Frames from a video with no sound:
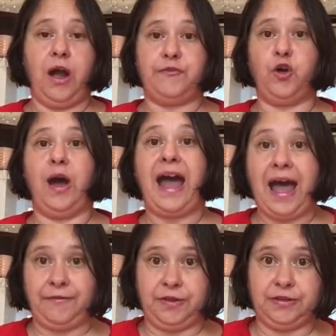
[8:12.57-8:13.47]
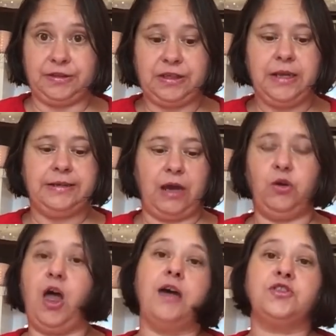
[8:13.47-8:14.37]
I've got Advent. Now,
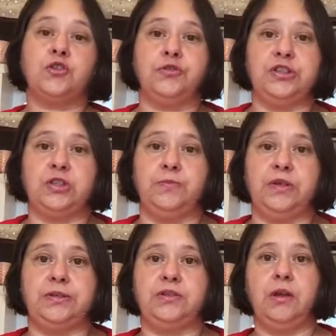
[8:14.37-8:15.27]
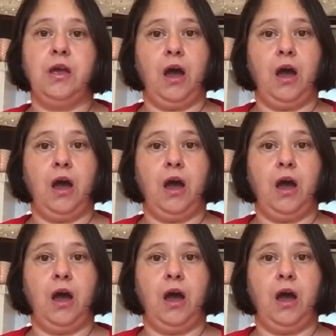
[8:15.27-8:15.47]
last Christmas,